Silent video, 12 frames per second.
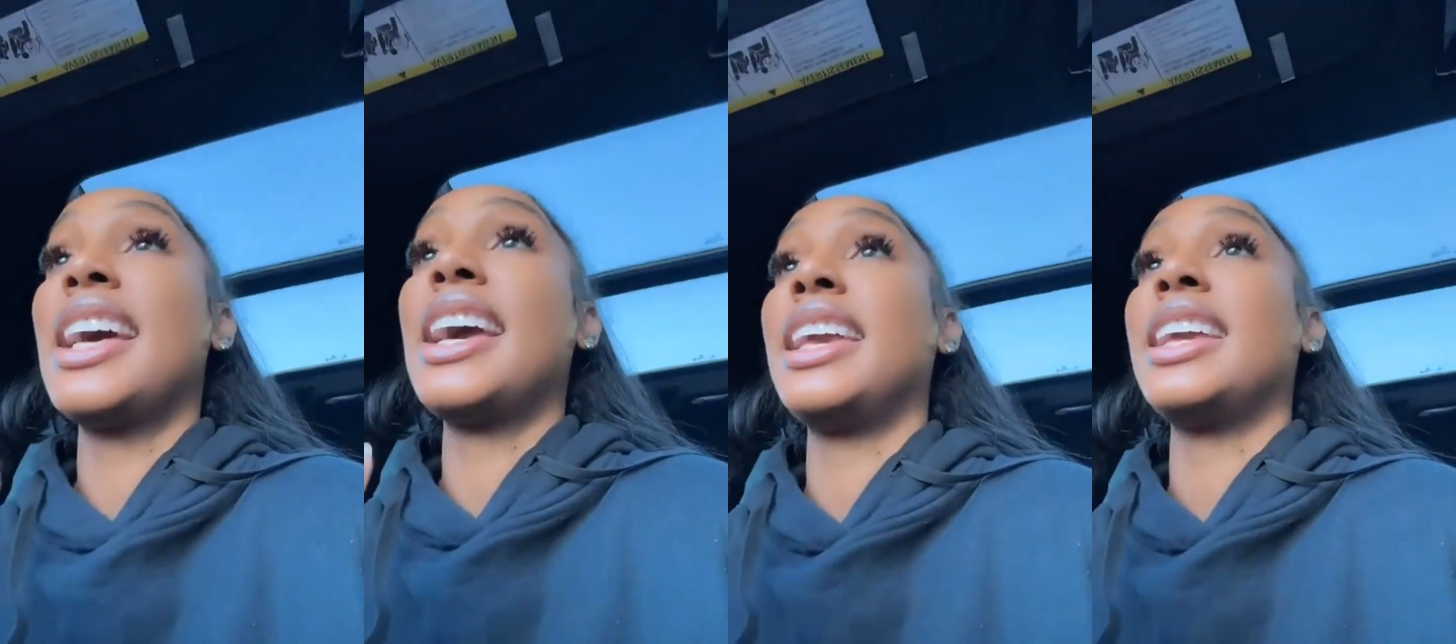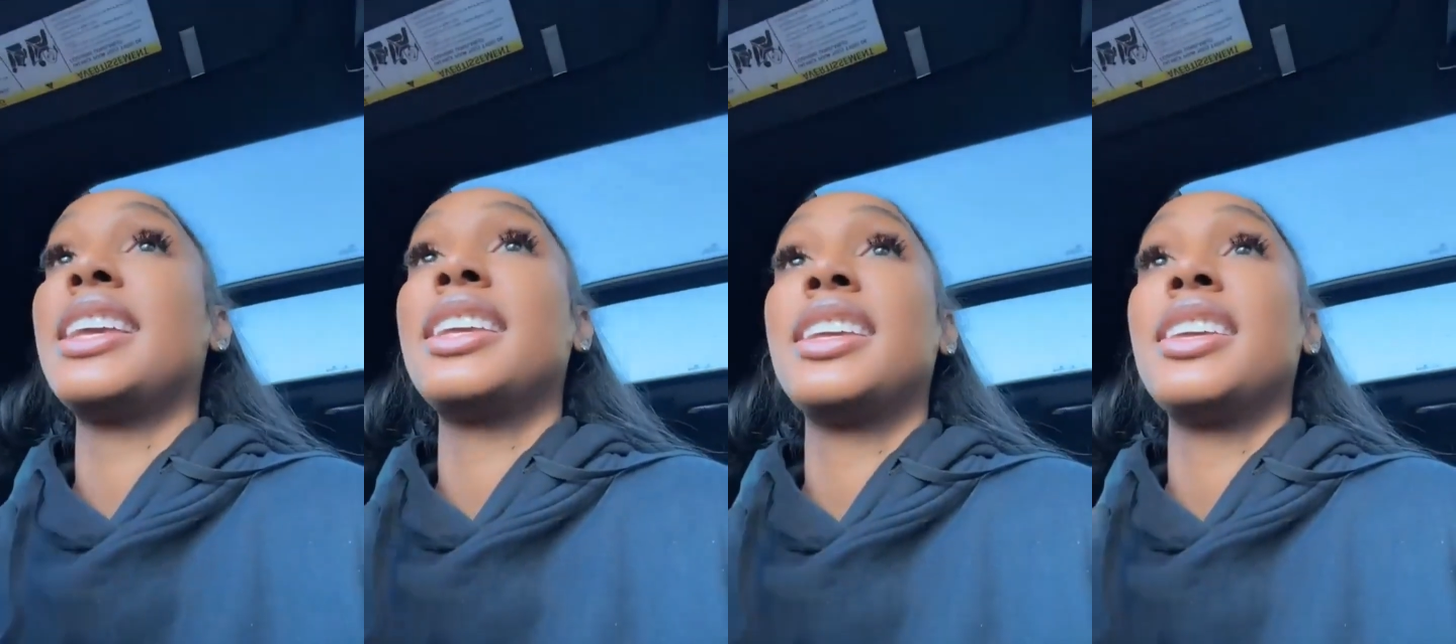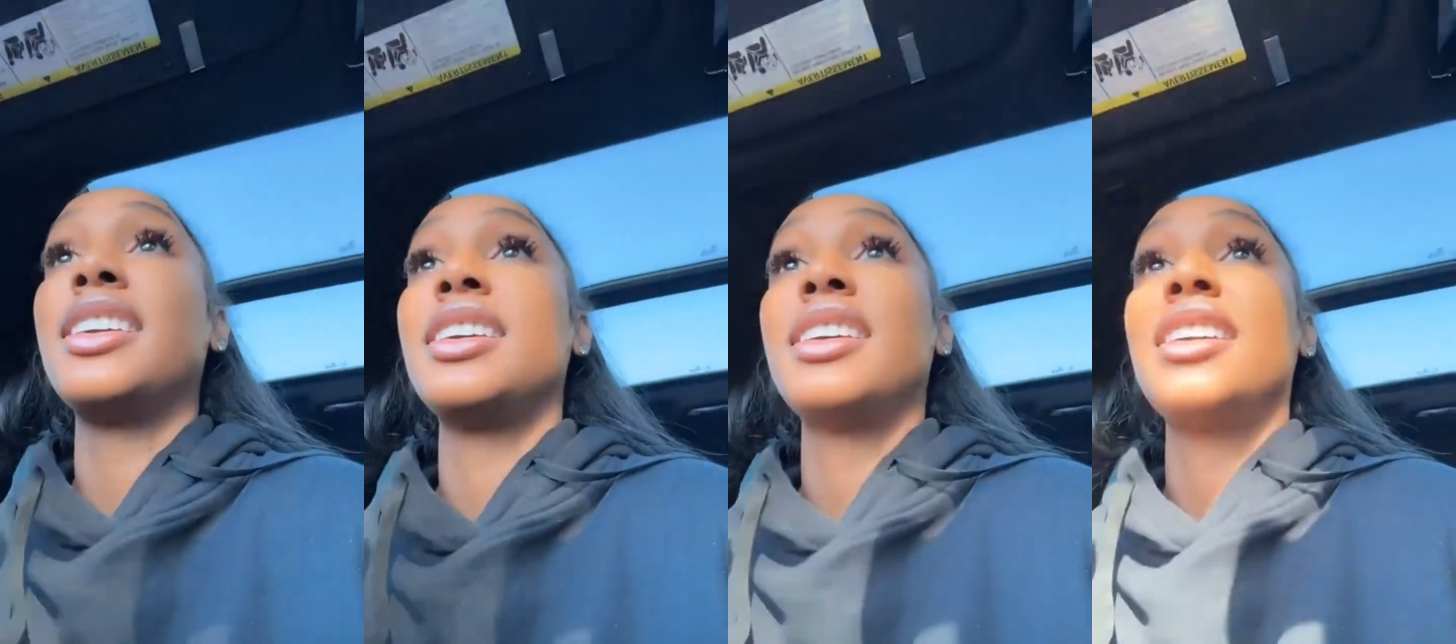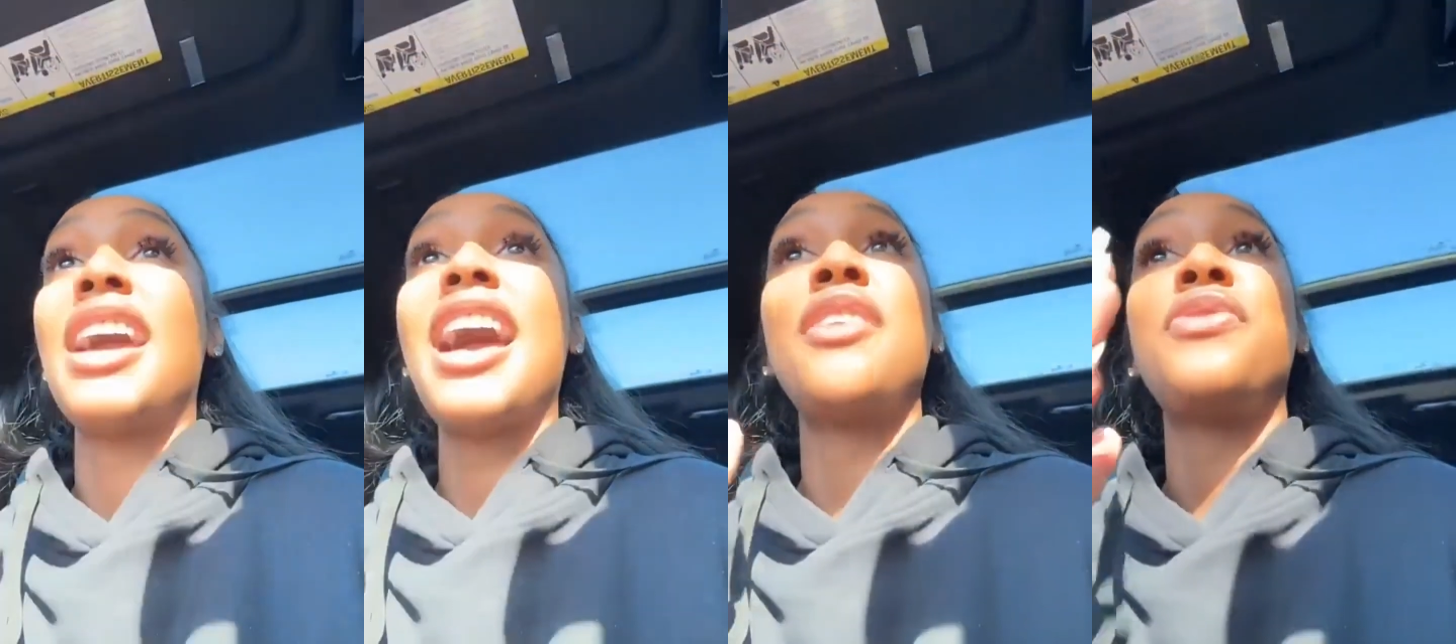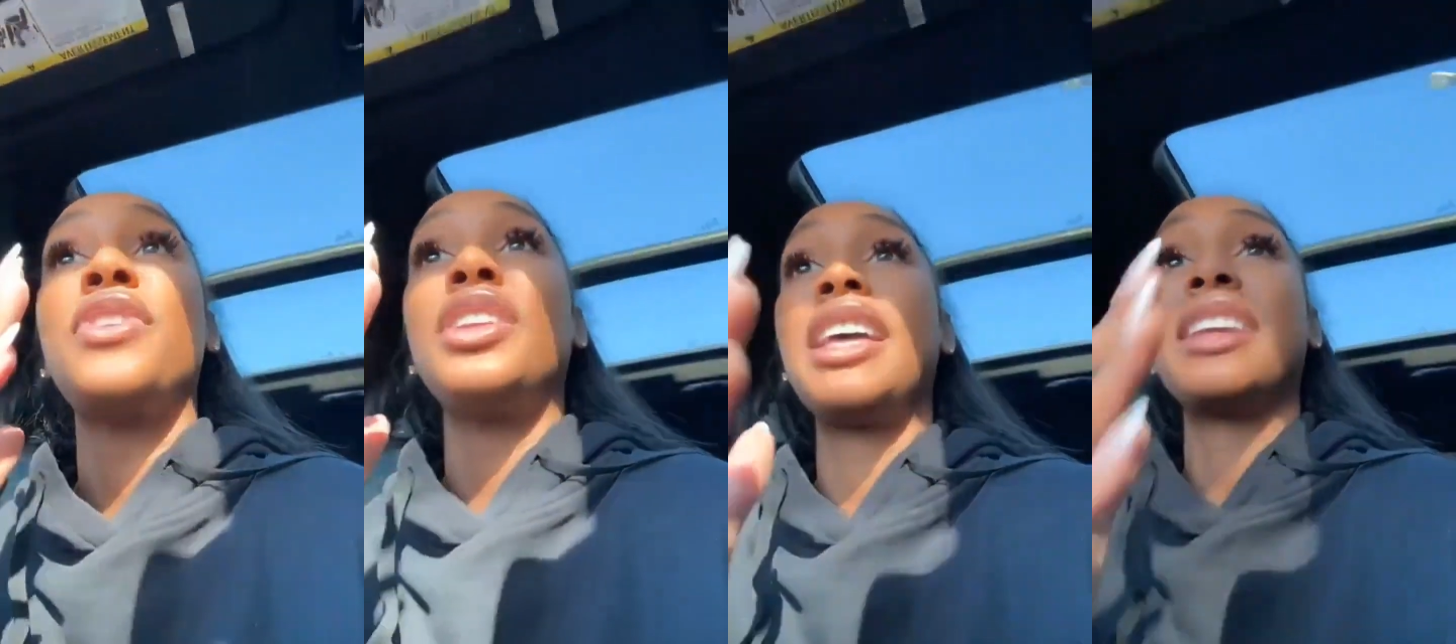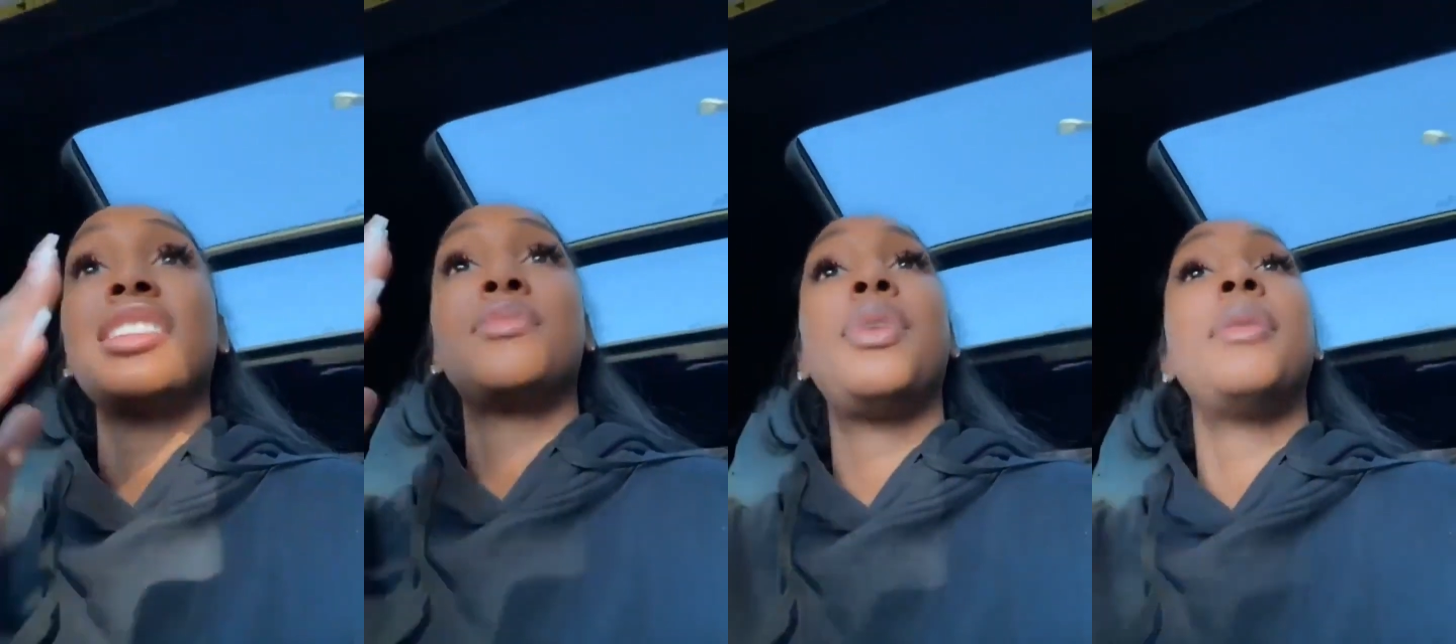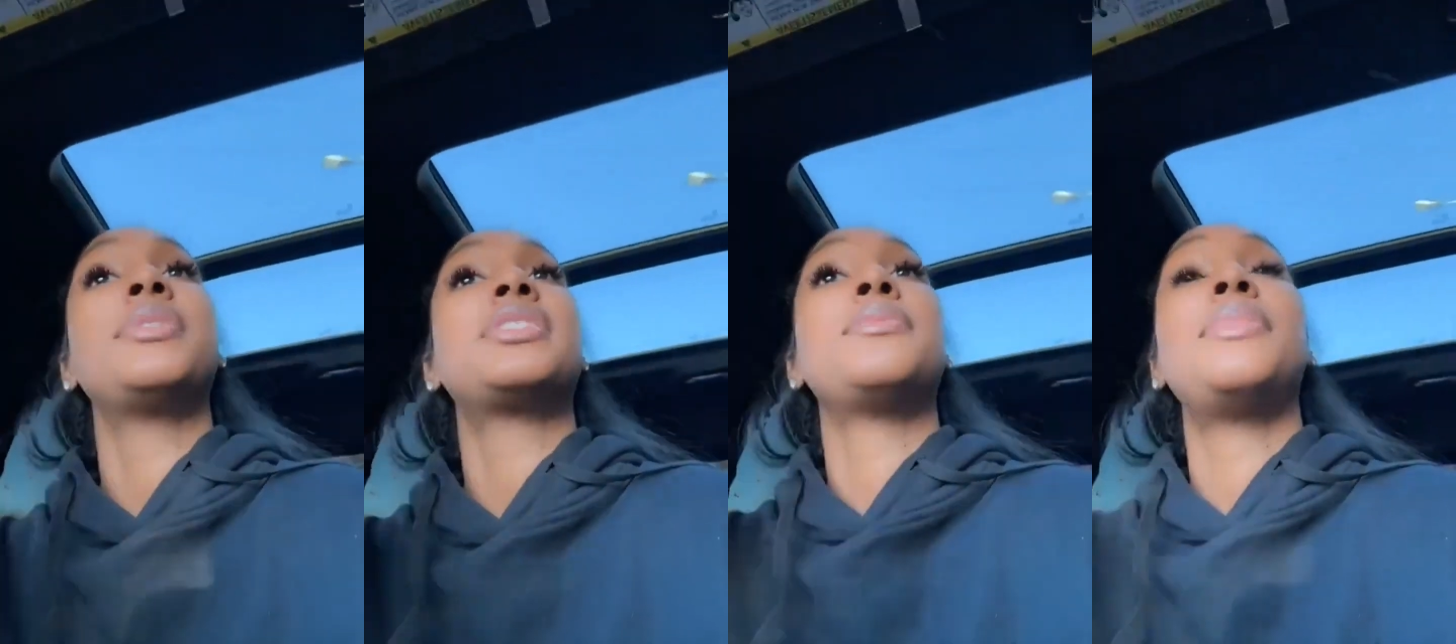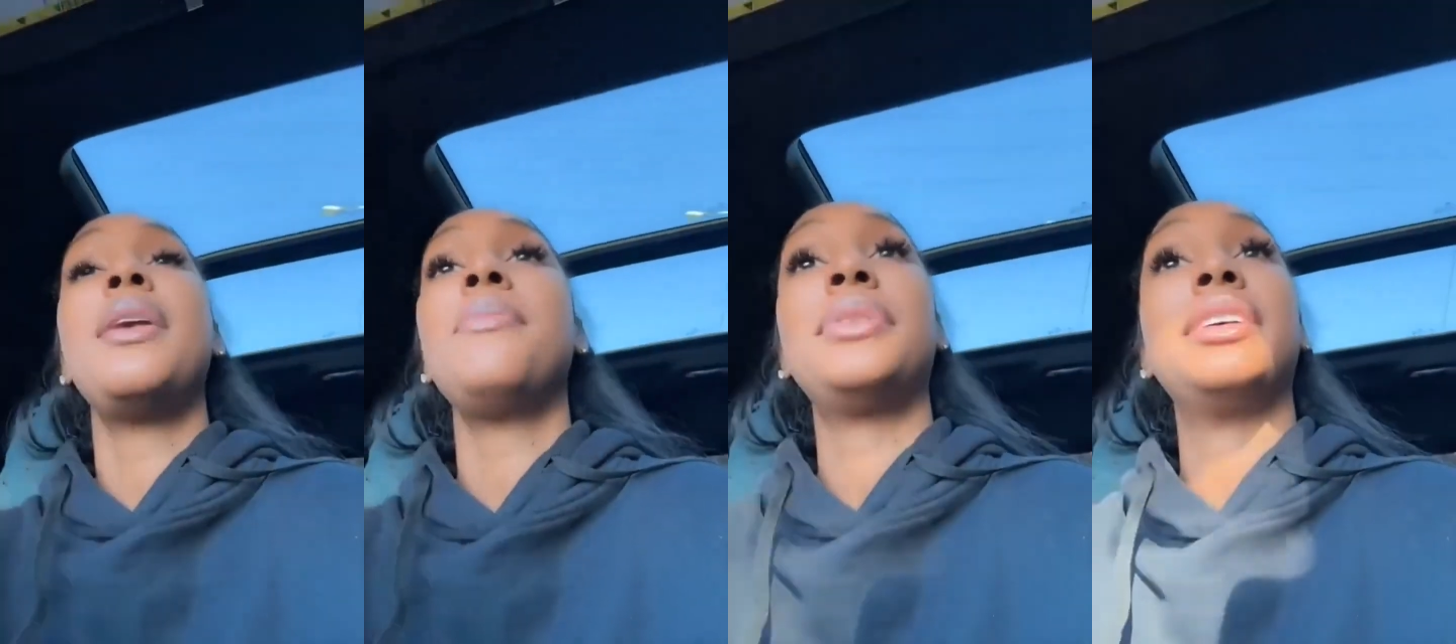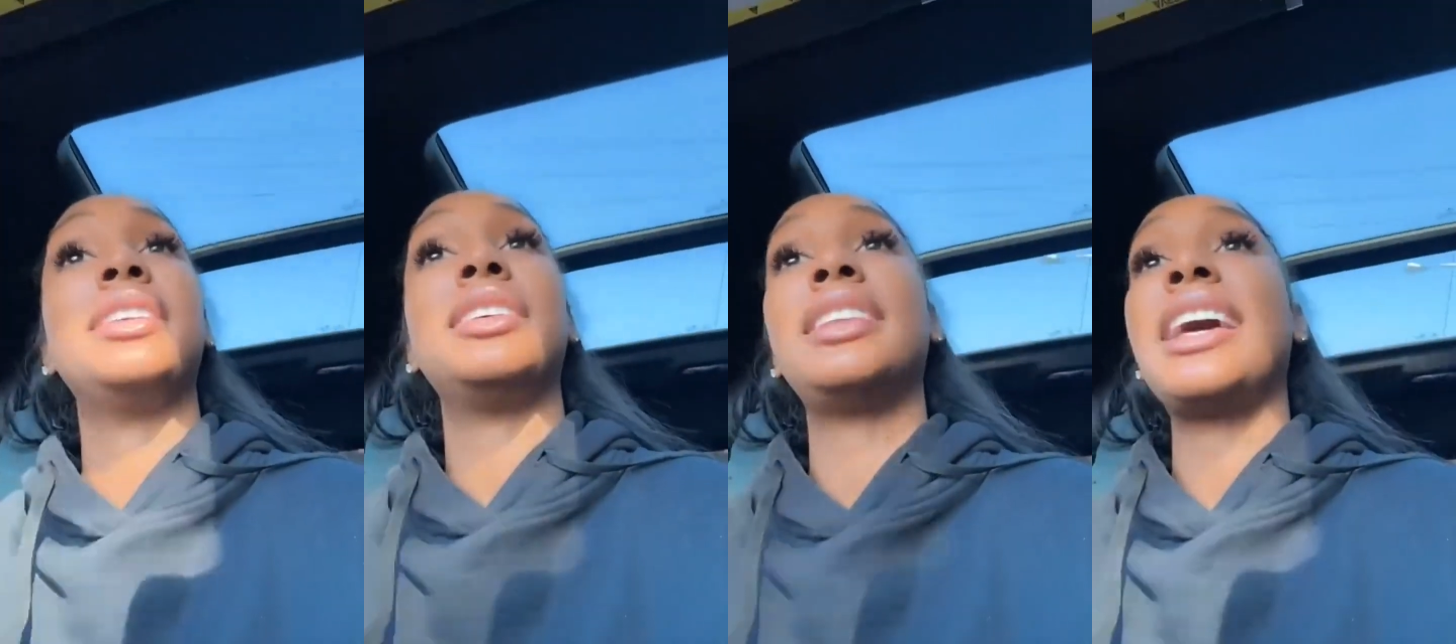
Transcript: like I feel like it's bumper to bumper.